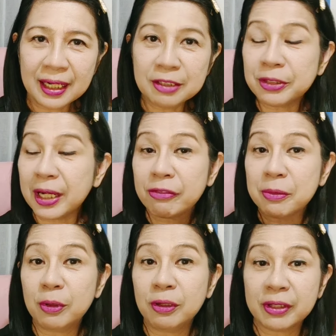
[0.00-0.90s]
Aside
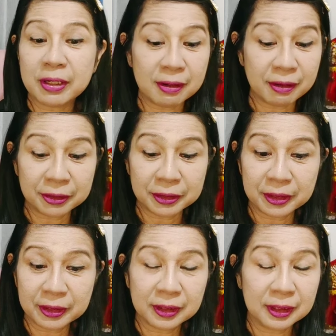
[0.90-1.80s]
from all the
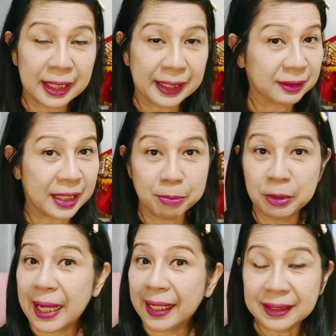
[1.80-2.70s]
other like
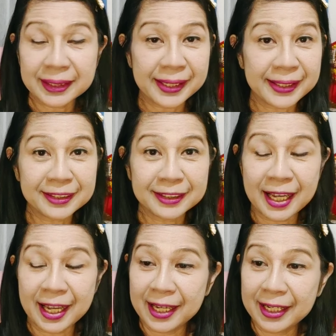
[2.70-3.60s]
table etiquette
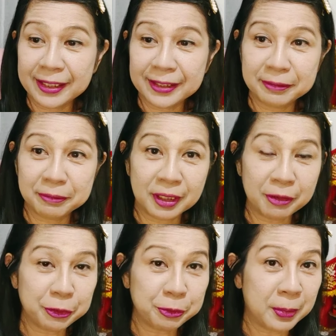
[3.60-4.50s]
and
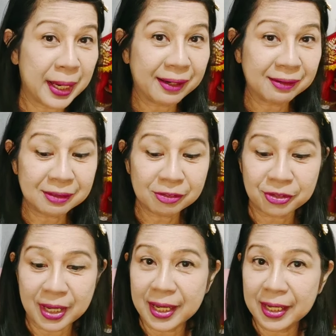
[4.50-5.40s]
other
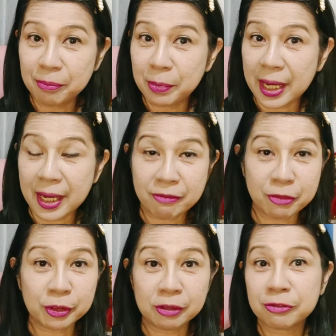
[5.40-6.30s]
manners and
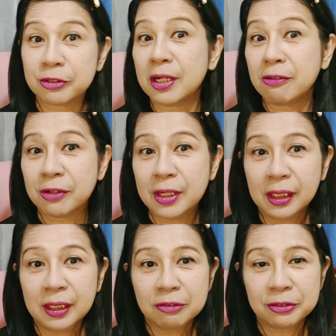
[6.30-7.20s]
behavioral stuff.
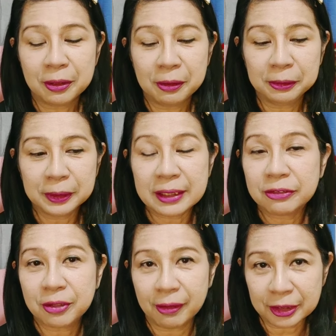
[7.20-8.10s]
So
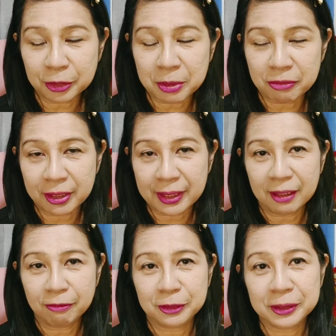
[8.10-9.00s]
it's going to be very
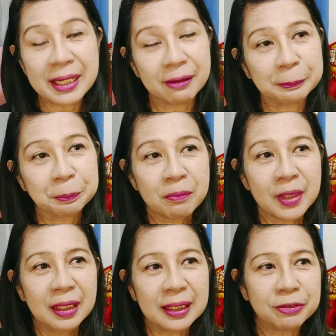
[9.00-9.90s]
helpful. Now,
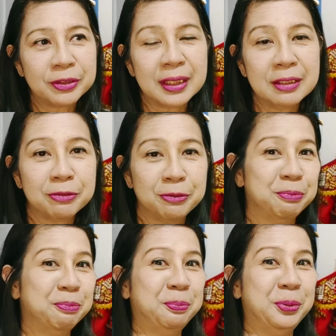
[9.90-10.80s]
let's
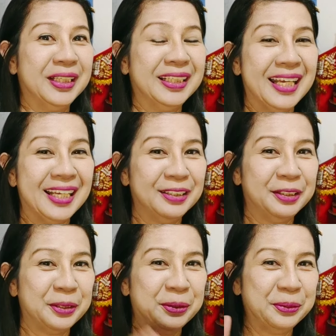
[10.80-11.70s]
just put it
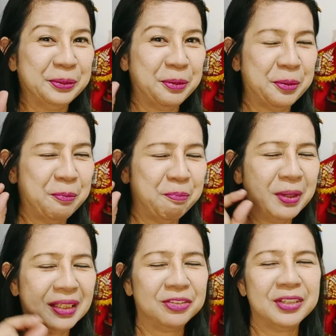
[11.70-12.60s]
into
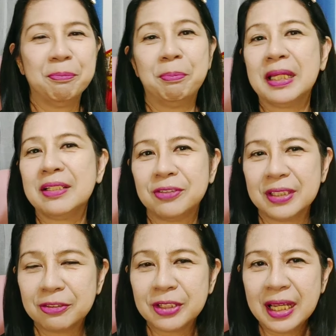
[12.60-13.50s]
bits and
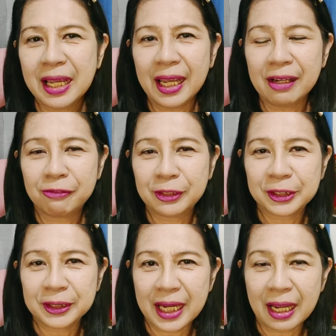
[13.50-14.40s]
pieces. And for
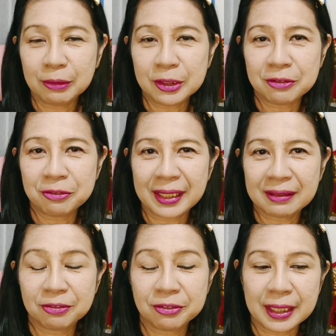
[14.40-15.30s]
today, I would just
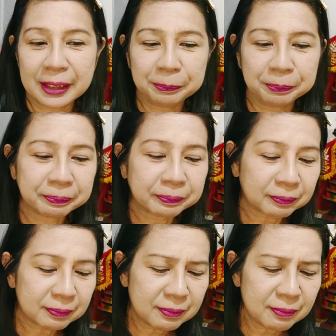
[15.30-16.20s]
like to say
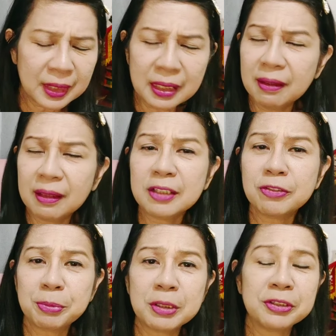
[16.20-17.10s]

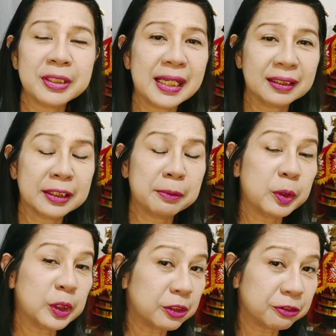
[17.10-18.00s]
this personality,
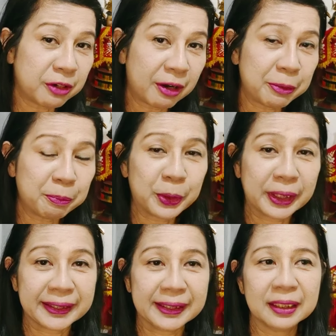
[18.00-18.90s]
which is very
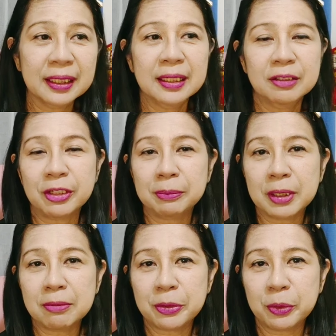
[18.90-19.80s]
important.
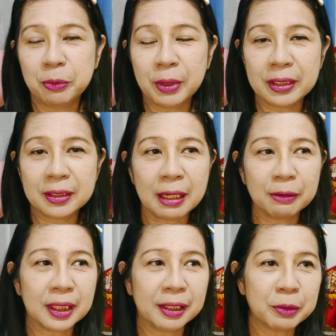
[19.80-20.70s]
Sometimes you would wonder
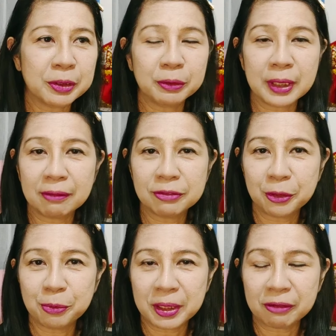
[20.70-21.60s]
how come you don't have
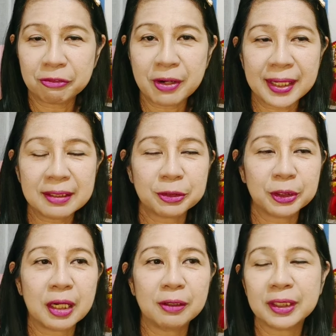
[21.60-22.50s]
so many friends,
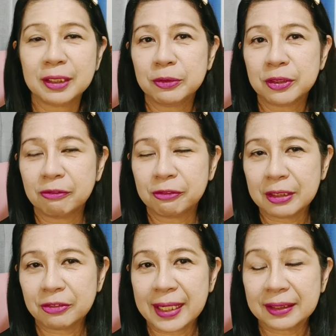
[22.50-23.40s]
or how come some
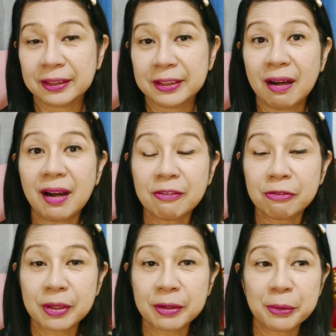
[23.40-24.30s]
friends get turned
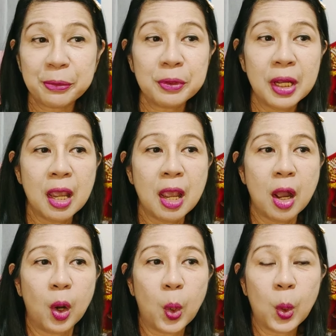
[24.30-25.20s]
off with you,
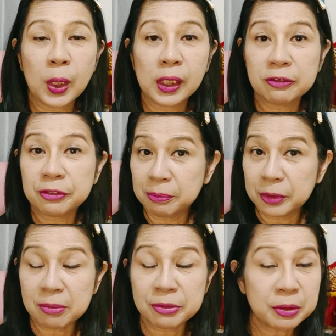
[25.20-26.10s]
or
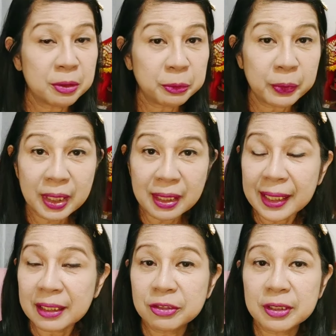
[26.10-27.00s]
sometimes you don't
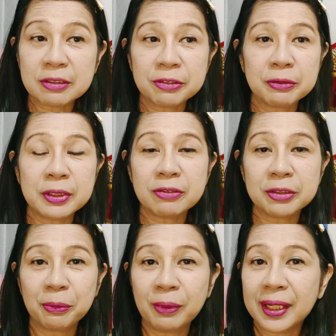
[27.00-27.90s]
realize that that's the
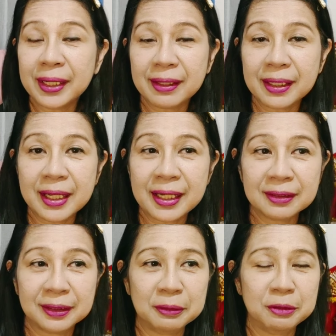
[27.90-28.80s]
reason why they
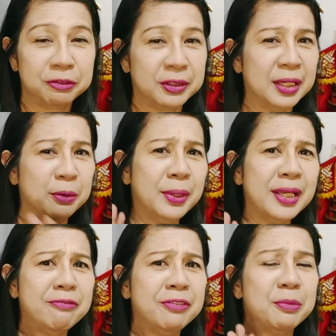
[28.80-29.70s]
get to stay
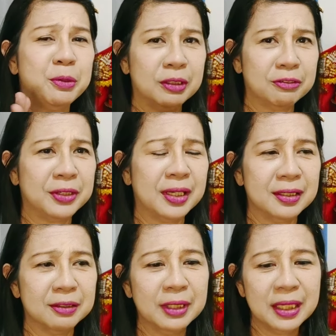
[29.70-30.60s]
away from you
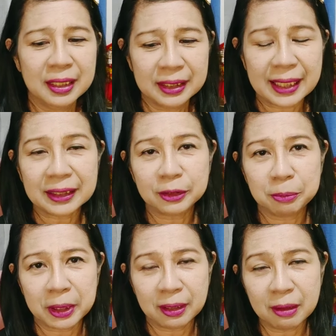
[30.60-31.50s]
instead of getting
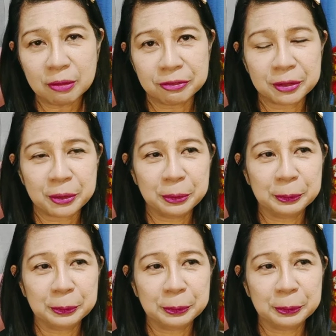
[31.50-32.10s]
to be close to